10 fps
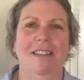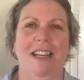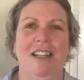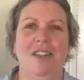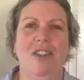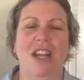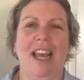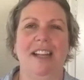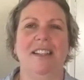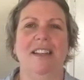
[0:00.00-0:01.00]
that is
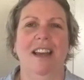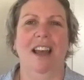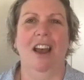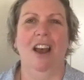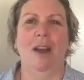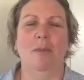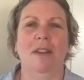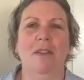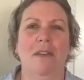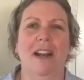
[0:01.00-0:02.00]
shared
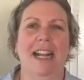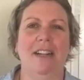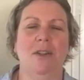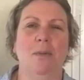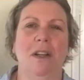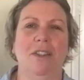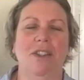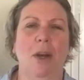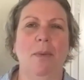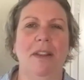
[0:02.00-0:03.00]
with the Financial
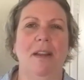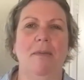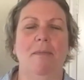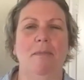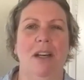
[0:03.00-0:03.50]
Workshop and the